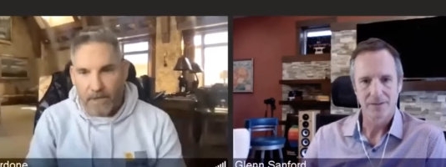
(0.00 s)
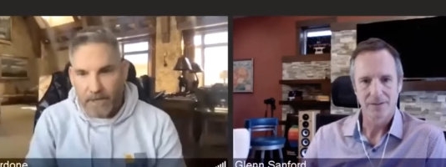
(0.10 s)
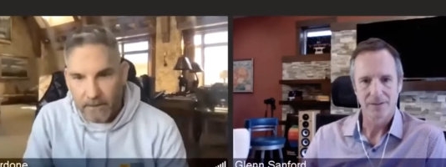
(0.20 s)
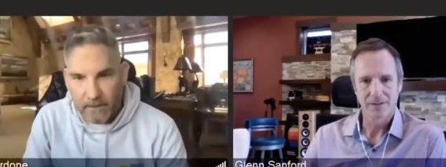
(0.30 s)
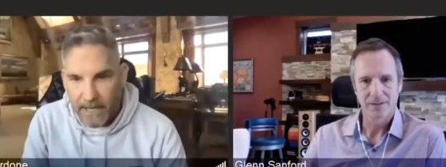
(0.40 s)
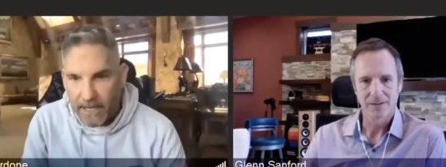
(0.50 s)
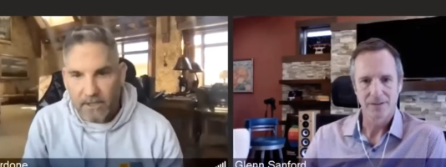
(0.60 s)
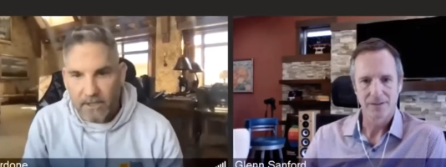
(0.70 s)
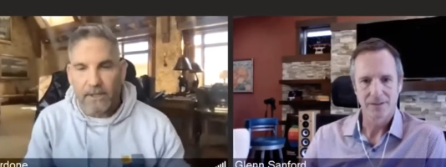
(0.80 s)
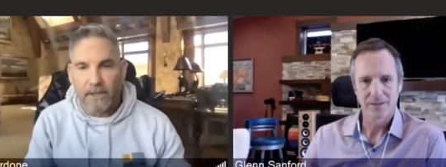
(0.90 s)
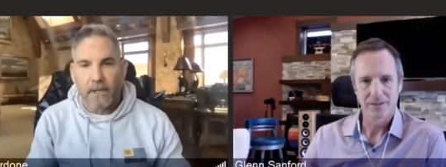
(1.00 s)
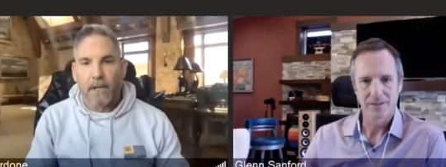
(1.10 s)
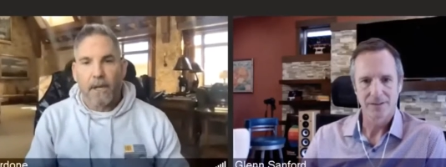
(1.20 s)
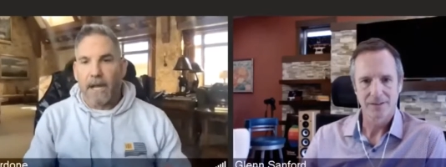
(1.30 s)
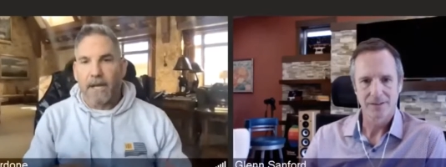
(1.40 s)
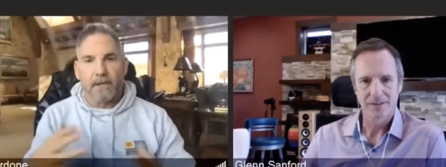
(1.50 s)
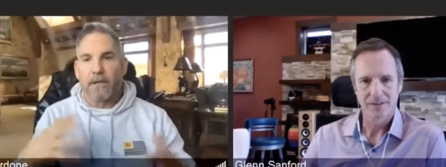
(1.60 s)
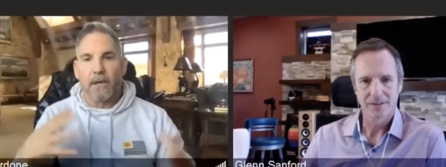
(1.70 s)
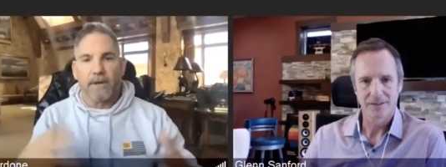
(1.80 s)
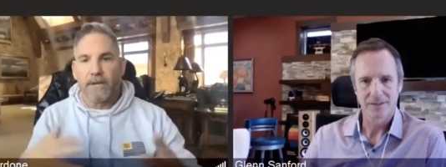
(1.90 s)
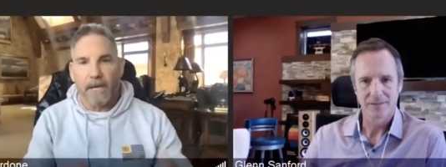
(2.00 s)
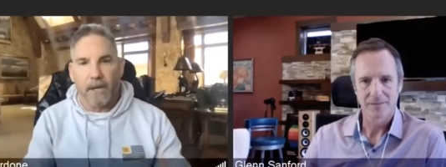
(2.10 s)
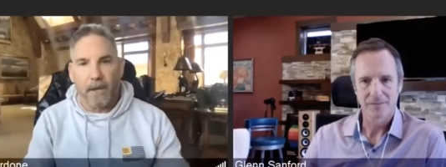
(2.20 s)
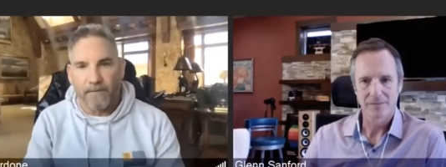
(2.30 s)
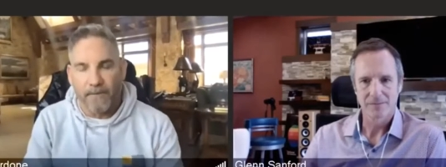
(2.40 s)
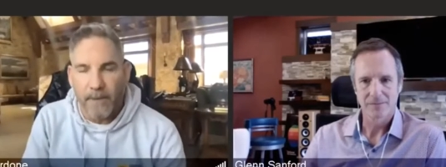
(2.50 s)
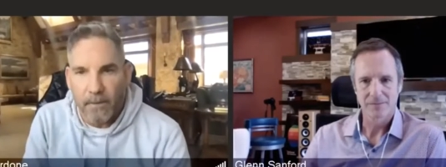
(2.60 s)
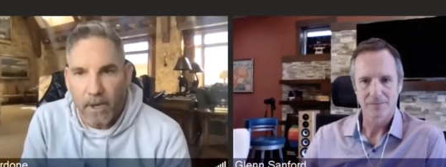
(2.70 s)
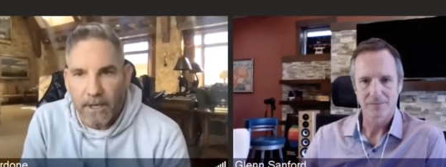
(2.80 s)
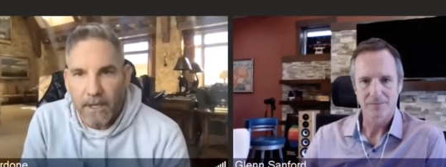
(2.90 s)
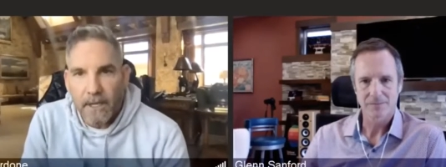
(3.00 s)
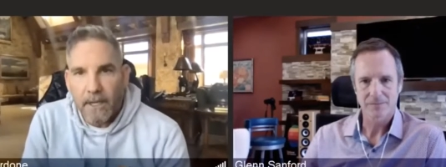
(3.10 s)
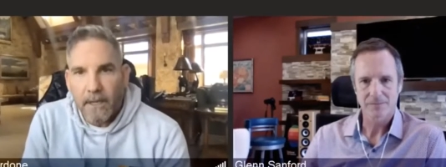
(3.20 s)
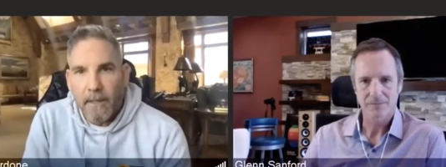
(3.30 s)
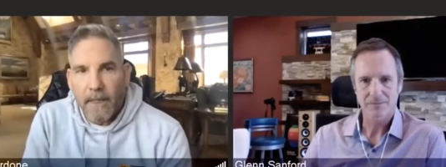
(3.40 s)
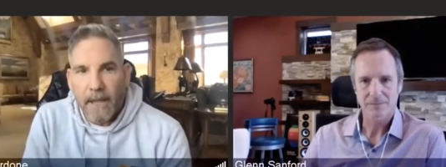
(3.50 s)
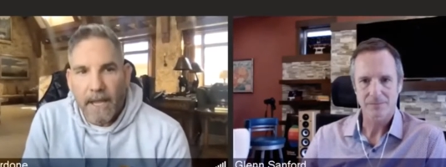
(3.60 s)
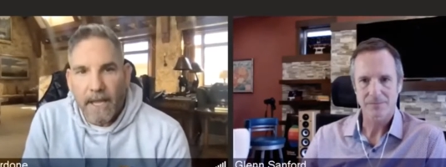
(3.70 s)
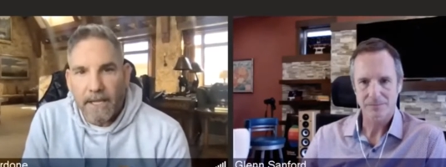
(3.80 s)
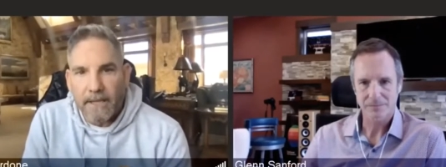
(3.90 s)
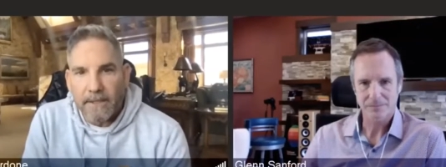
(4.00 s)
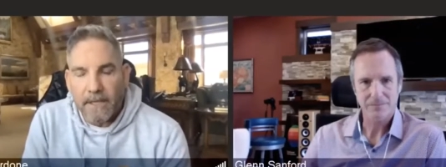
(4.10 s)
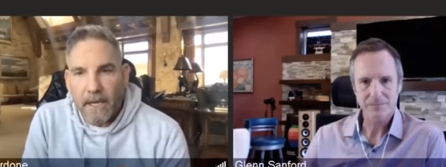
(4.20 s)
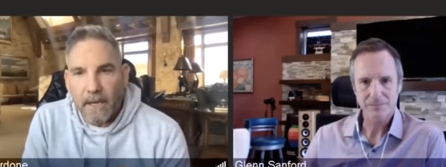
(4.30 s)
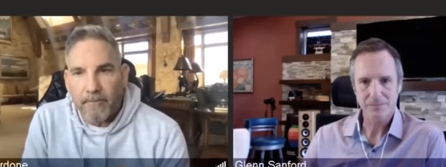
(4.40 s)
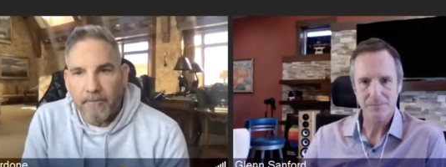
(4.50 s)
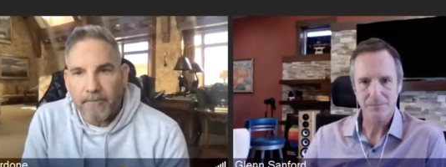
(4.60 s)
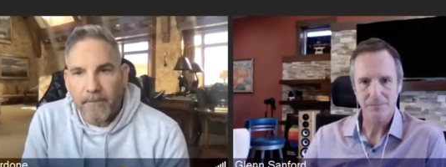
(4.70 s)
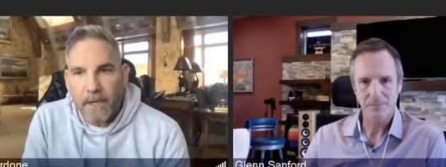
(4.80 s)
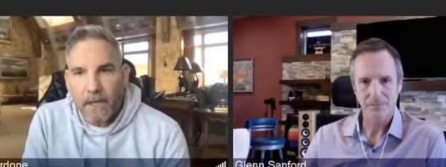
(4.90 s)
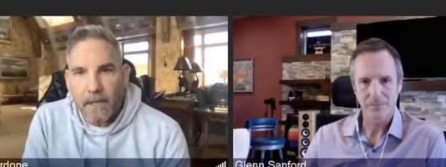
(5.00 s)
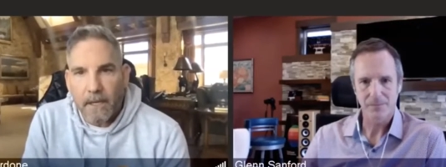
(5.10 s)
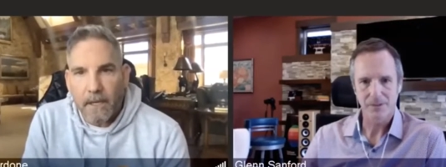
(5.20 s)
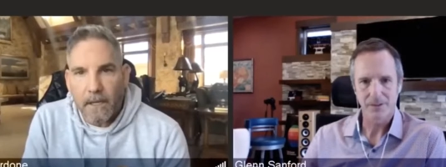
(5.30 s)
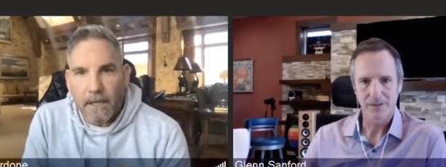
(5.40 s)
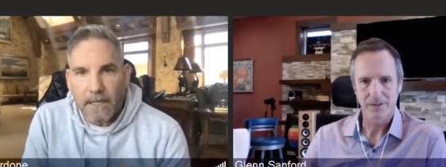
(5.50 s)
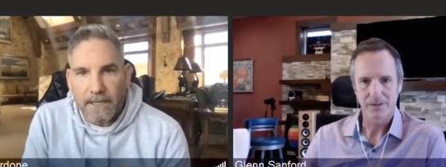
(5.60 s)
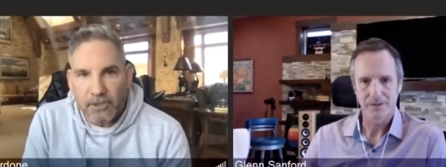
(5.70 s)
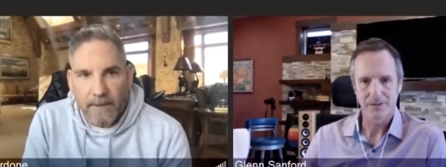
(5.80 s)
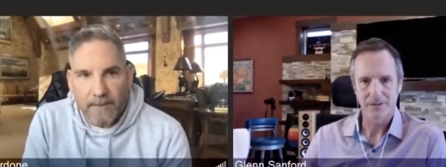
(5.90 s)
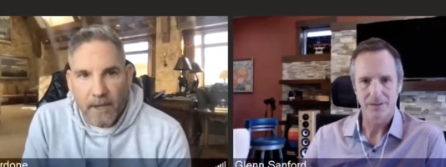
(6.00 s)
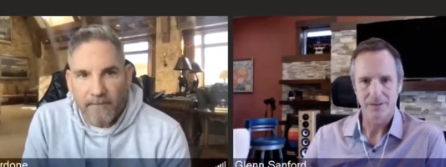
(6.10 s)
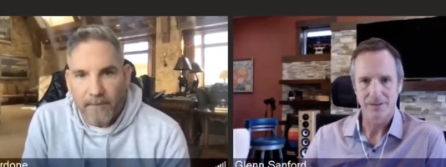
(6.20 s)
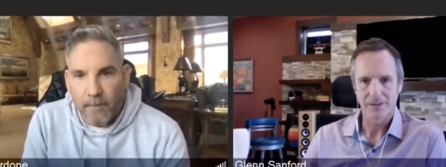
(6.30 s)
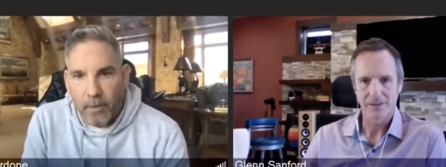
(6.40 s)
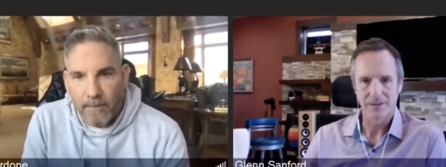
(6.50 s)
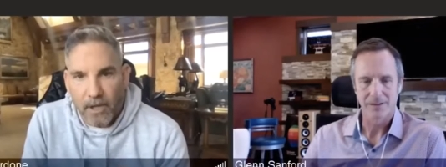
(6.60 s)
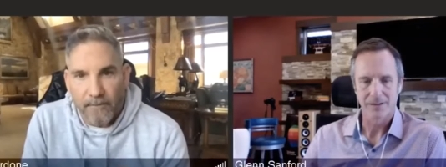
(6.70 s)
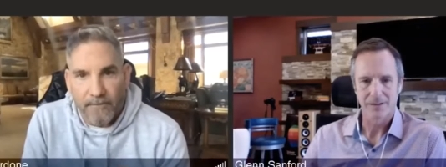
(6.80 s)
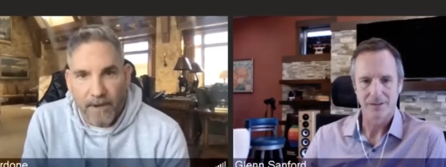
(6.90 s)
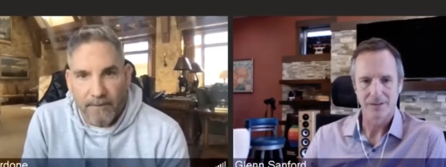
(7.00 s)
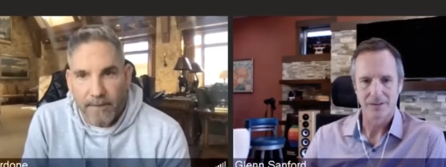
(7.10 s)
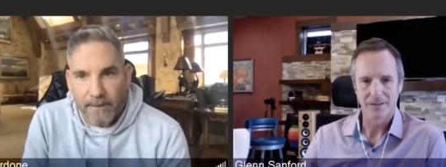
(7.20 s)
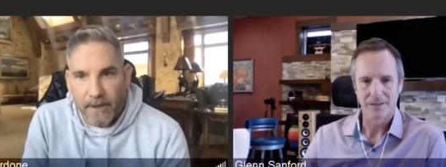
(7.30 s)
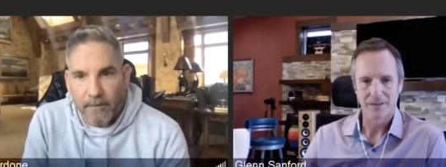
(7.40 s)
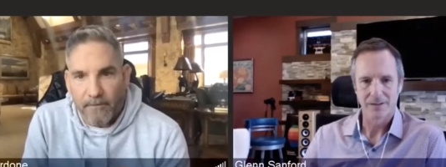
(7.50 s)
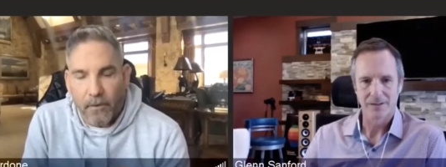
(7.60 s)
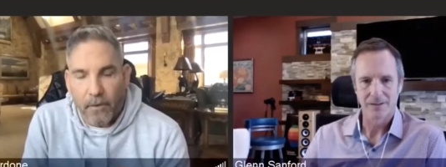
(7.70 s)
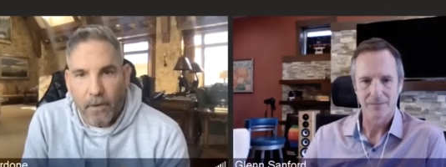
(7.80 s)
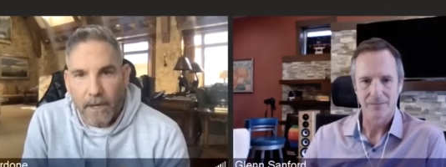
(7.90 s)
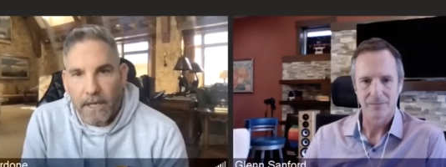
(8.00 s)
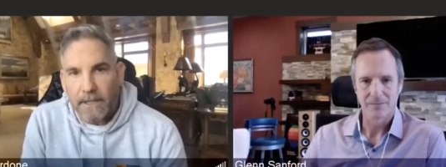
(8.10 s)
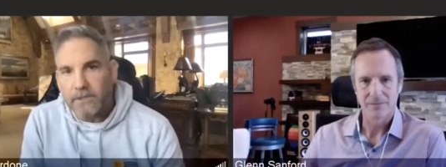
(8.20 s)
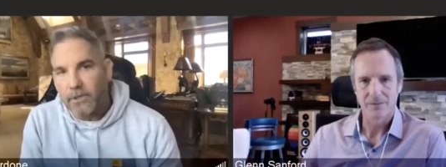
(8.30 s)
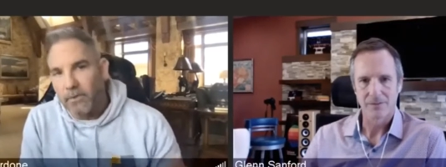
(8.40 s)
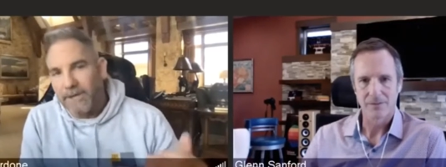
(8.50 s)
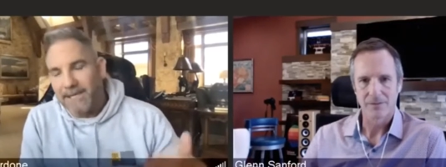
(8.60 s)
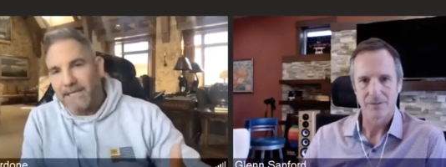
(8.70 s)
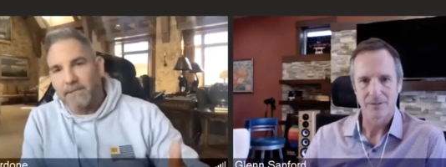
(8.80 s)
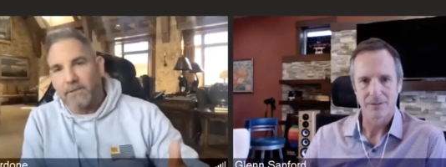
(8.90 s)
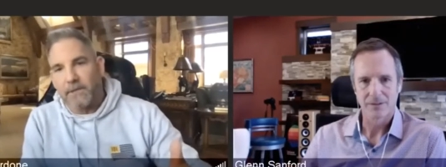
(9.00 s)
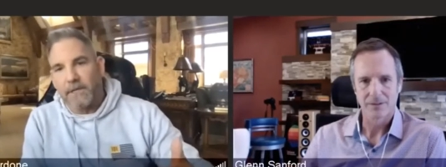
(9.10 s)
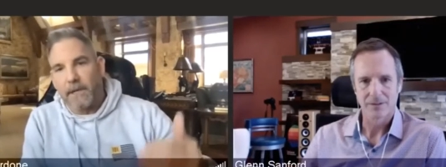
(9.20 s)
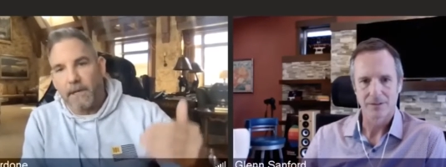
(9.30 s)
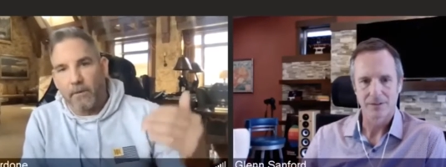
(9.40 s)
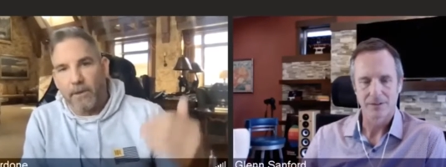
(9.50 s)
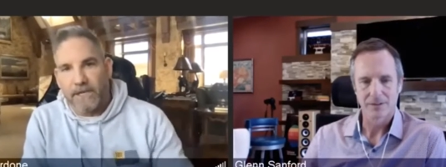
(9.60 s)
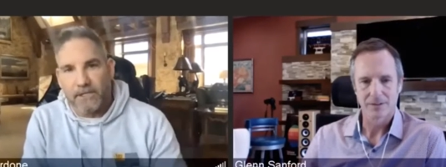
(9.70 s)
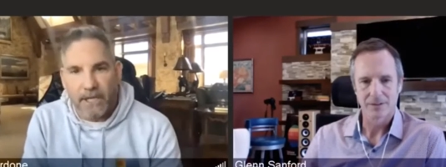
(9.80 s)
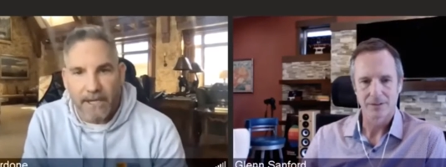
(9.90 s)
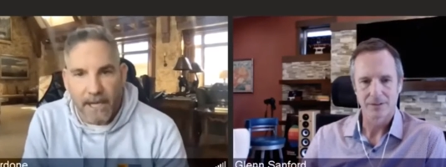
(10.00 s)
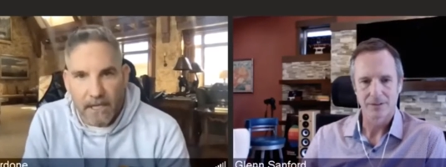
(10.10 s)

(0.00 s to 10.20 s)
Speaker 1: here. Like I couldn't go get help from anyone, and get dropped off in Pueblo. I've never been there before. 2 weeks into it, we get shut down